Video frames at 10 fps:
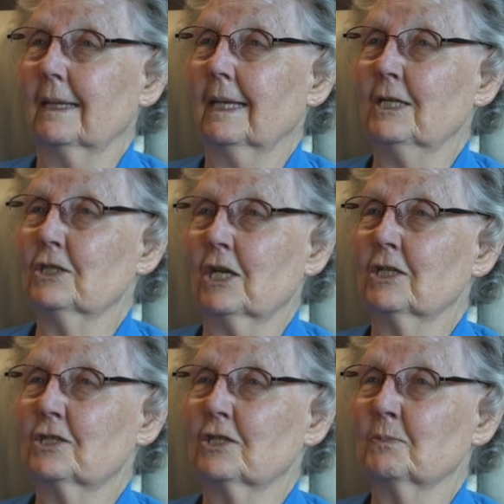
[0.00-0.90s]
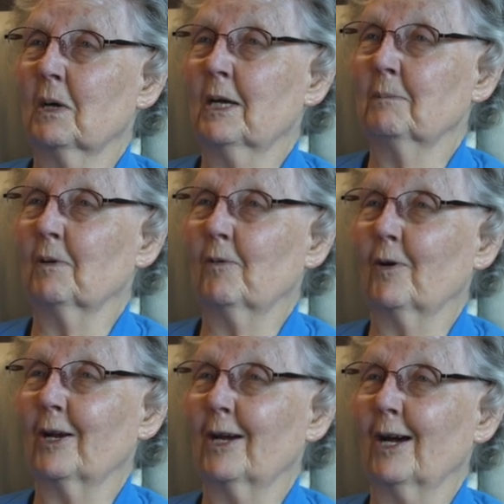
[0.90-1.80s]
he changed his mind
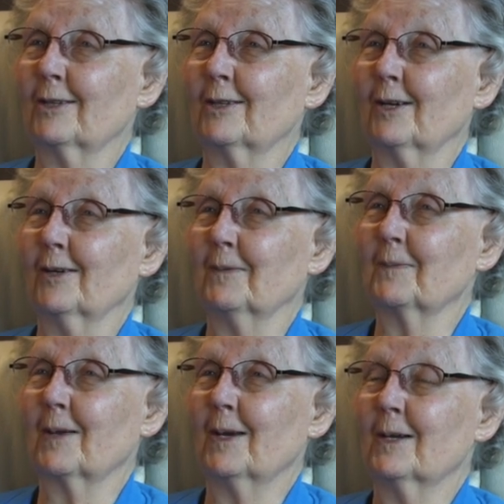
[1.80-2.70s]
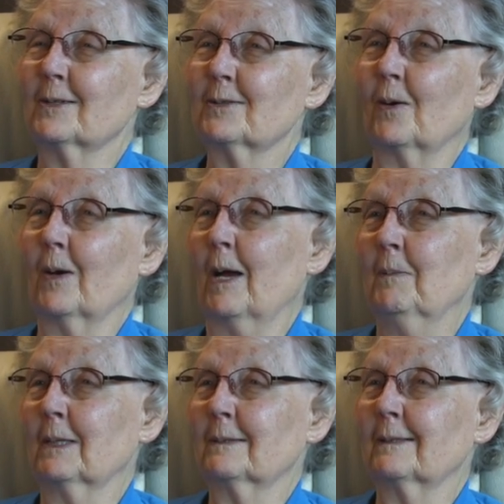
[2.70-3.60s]
before he got there. So I
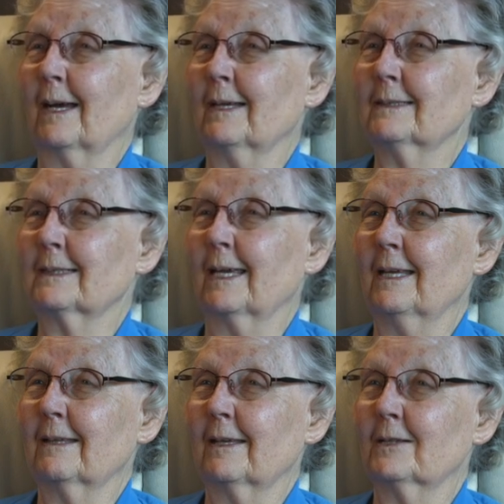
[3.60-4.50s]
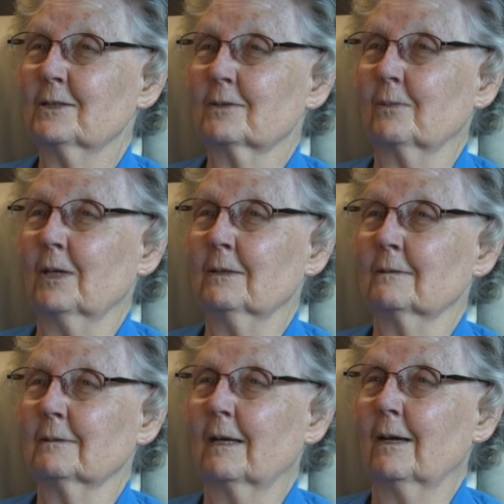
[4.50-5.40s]
meant, I say, there's the one,
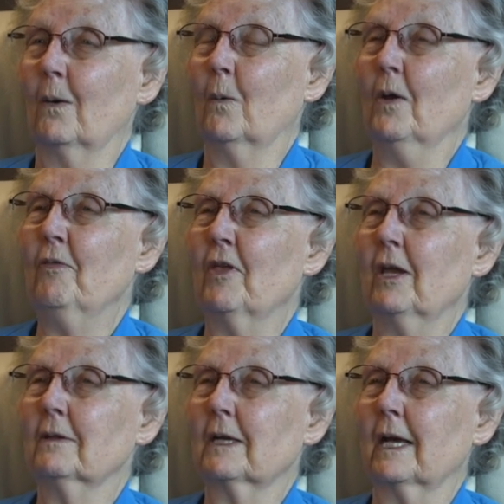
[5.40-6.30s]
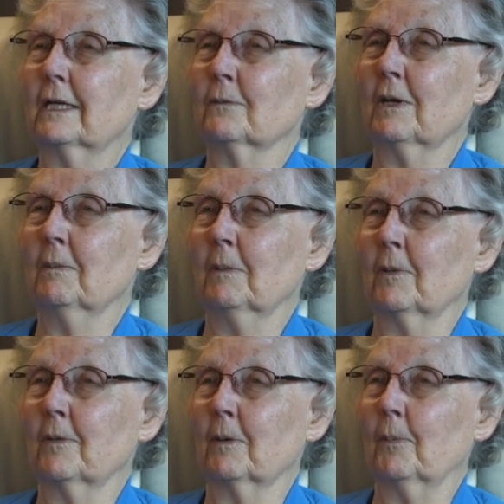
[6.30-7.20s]
one thing that I can
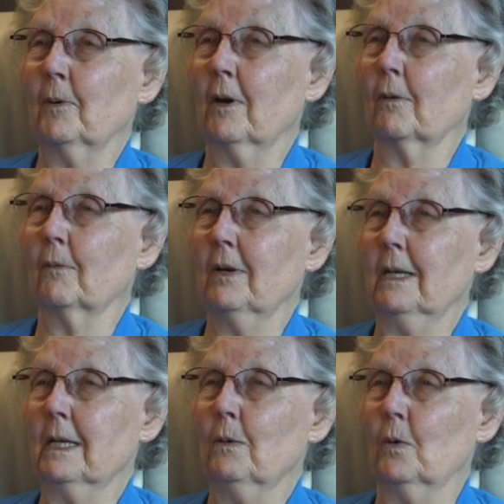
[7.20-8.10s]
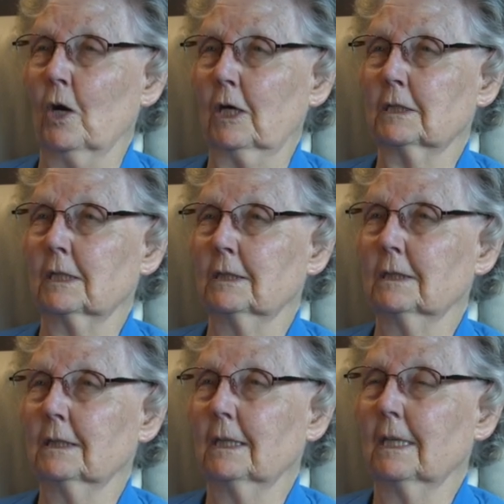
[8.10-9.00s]
remember that prayer really worked.
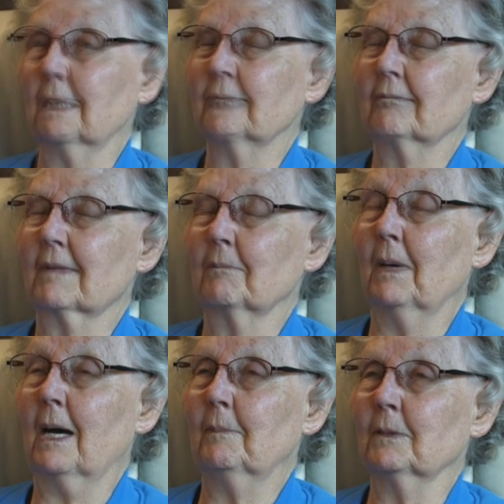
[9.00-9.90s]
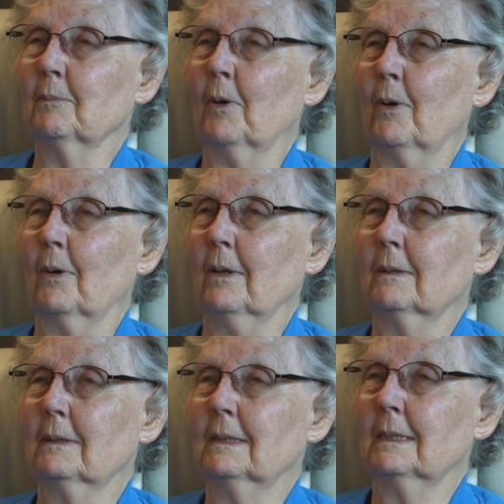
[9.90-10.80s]
Bob and Paul
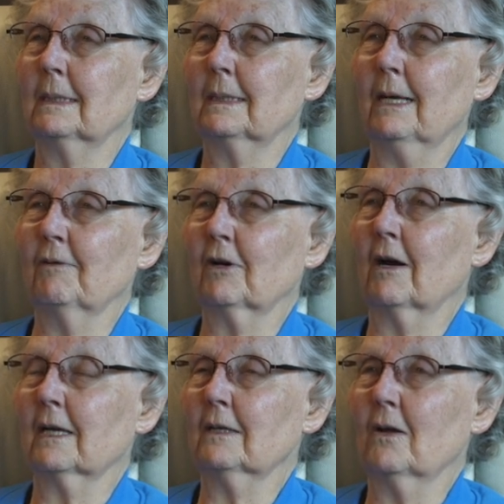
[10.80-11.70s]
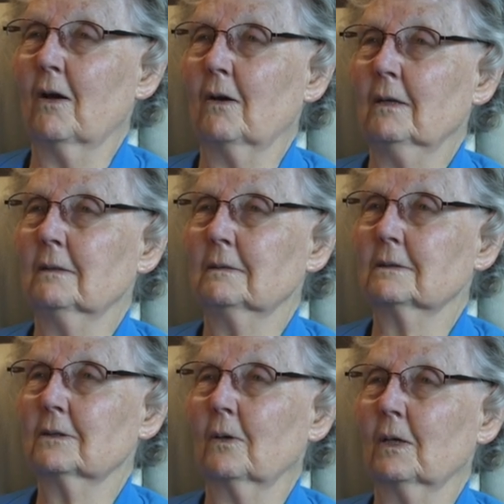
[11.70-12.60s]
never got along.
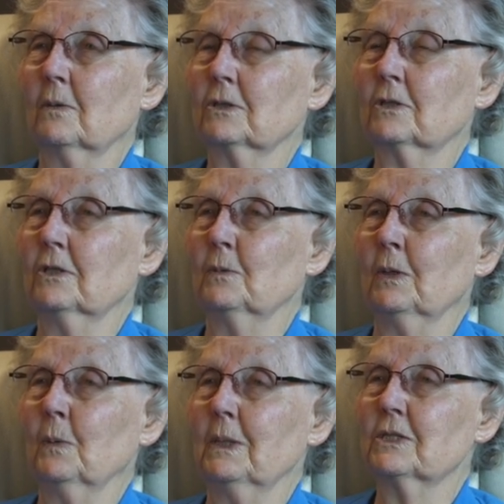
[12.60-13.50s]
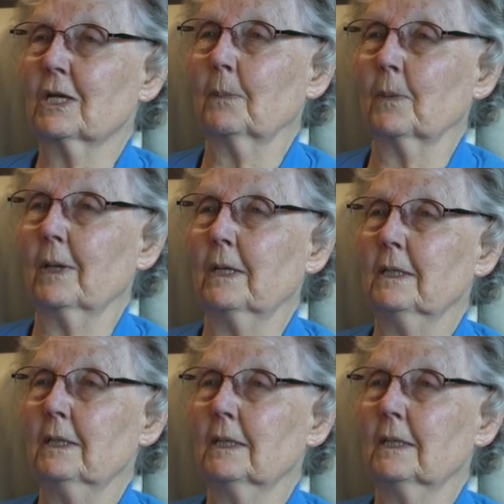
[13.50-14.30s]
Well, it was good when we separated.